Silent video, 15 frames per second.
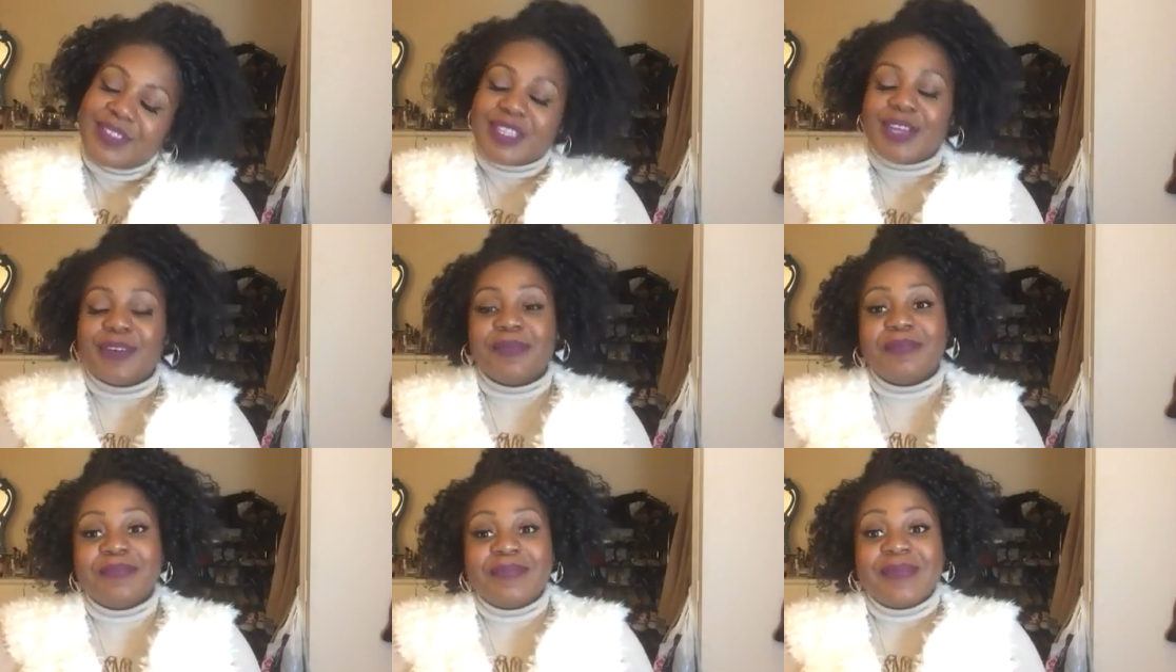
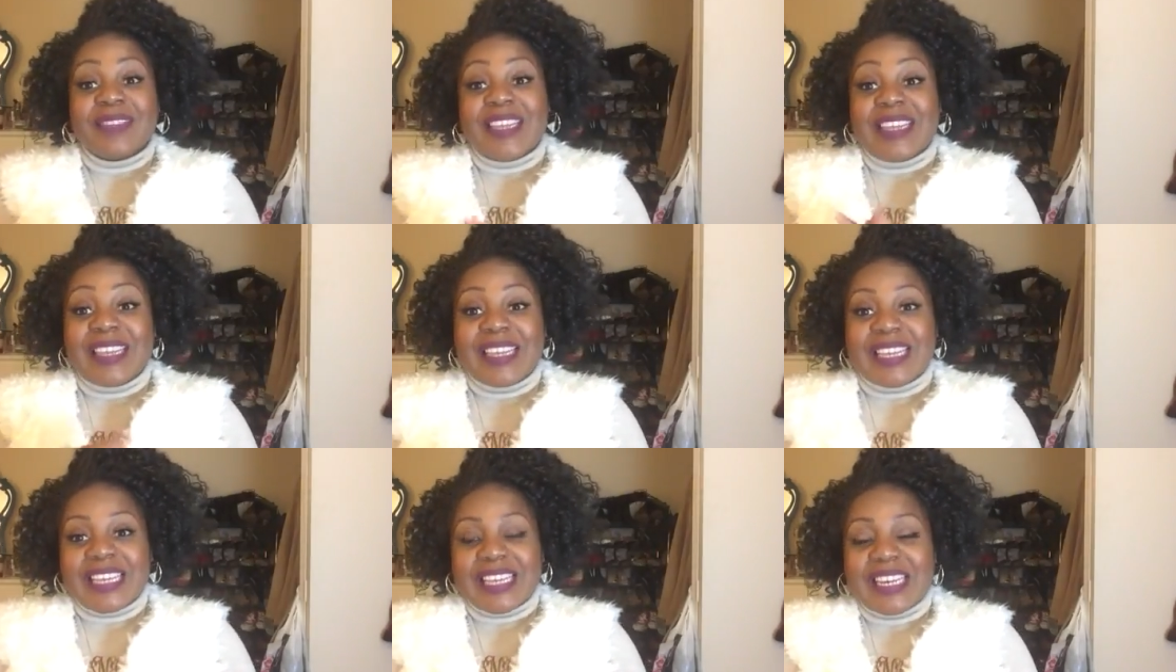so
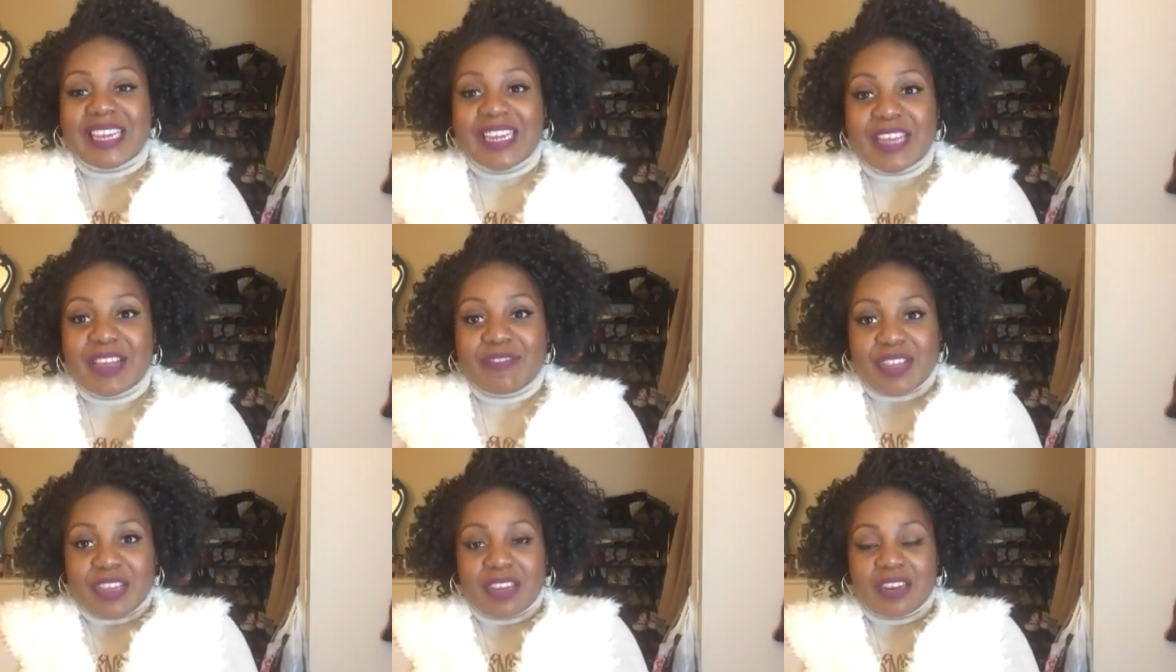in any
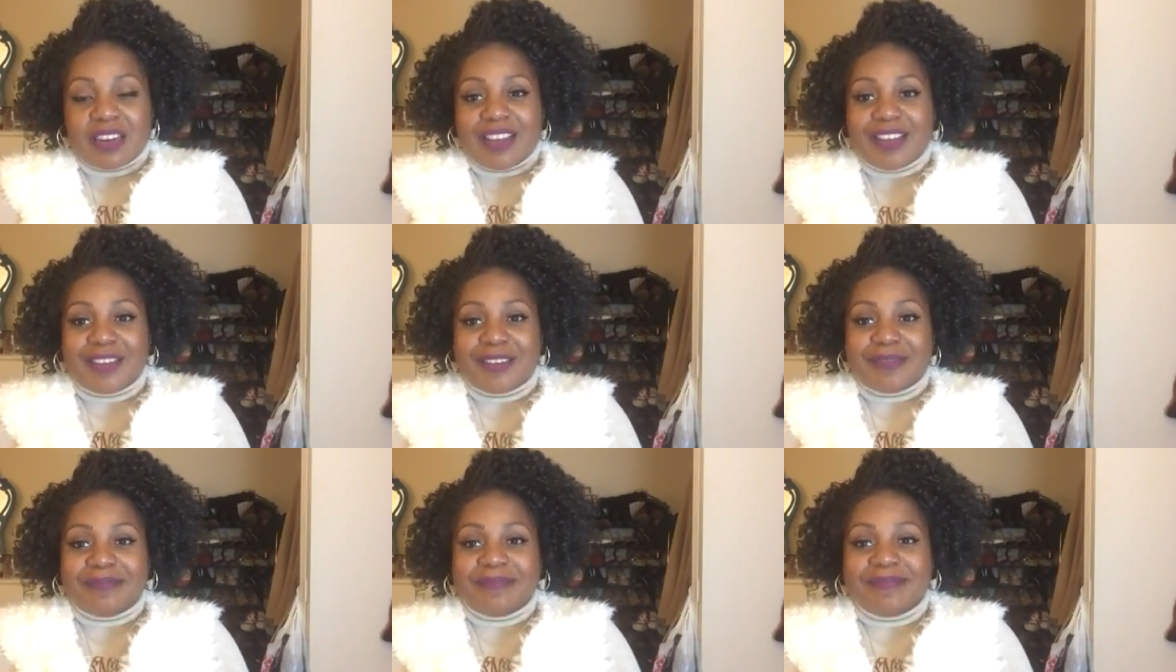event
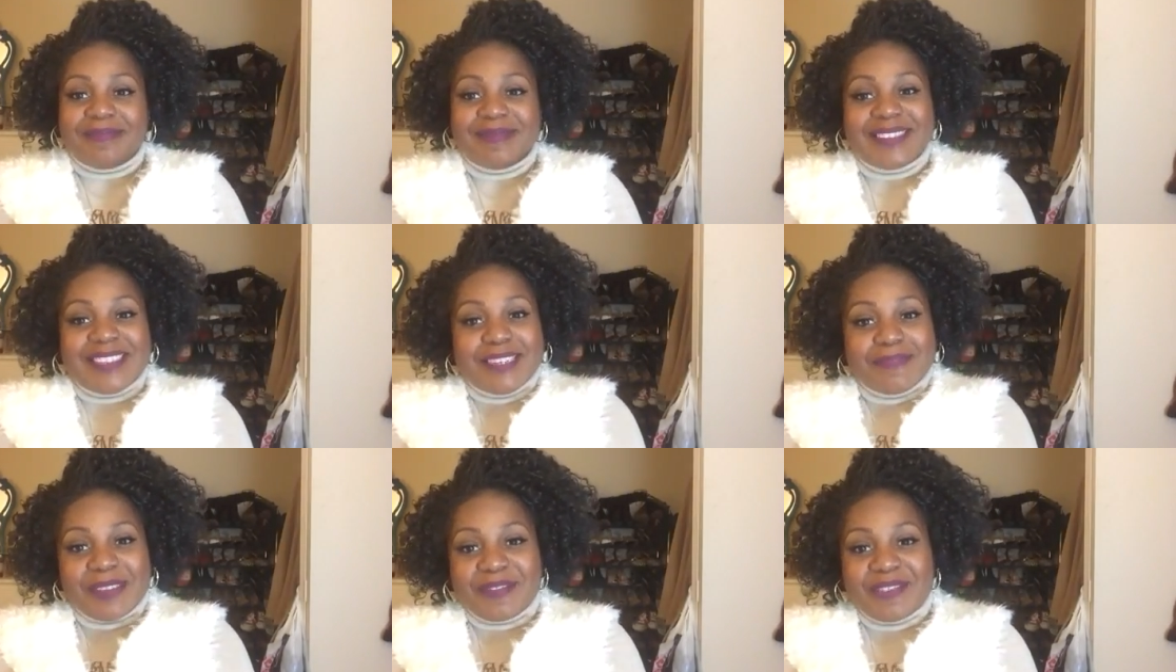um,
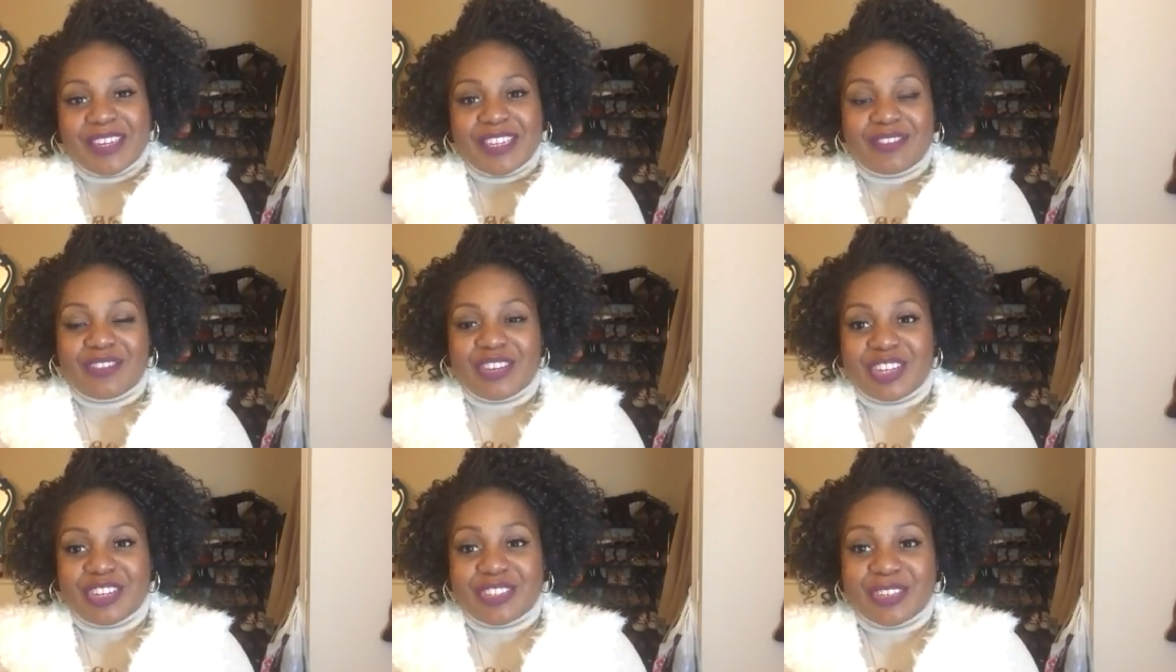didn't mean for this
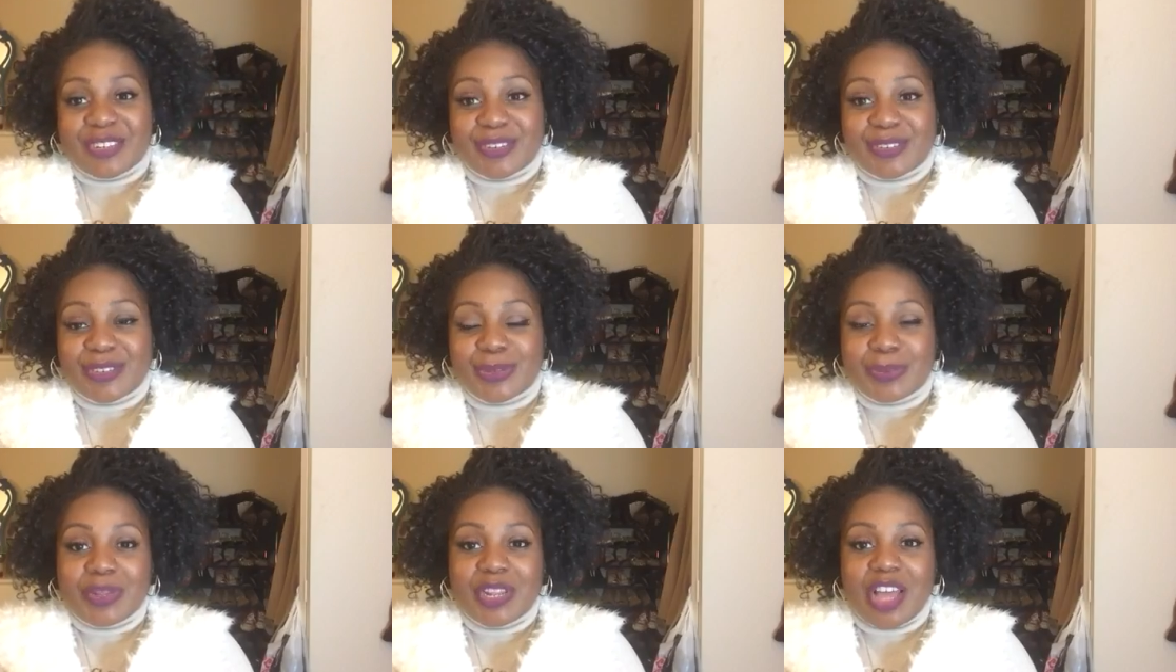video to go
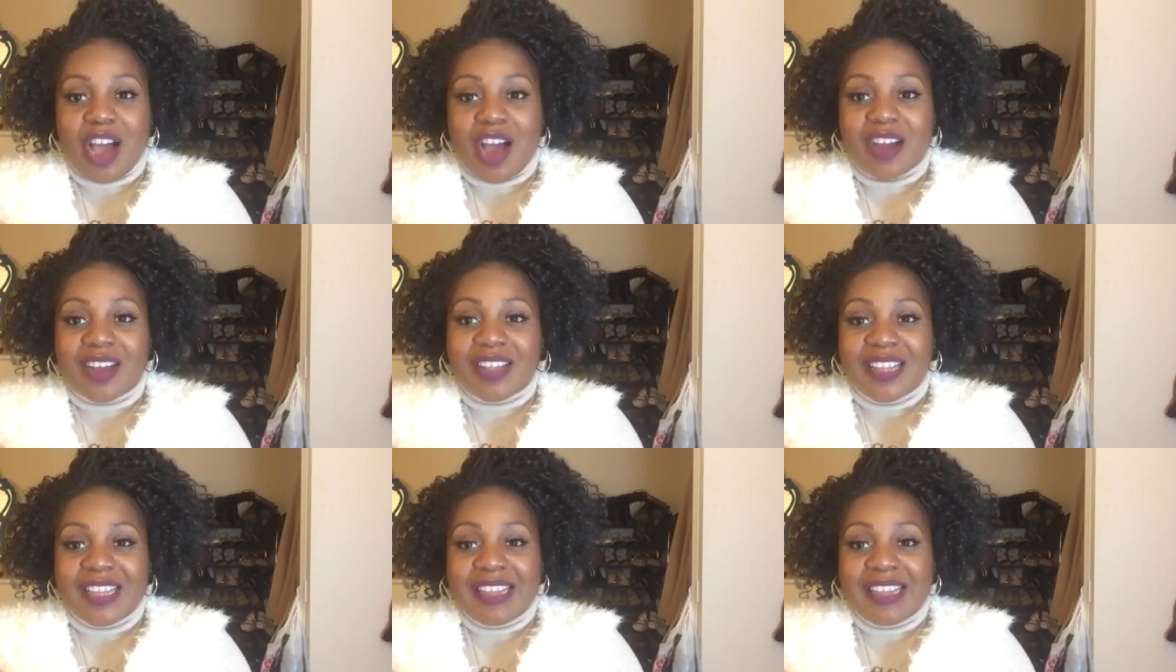super long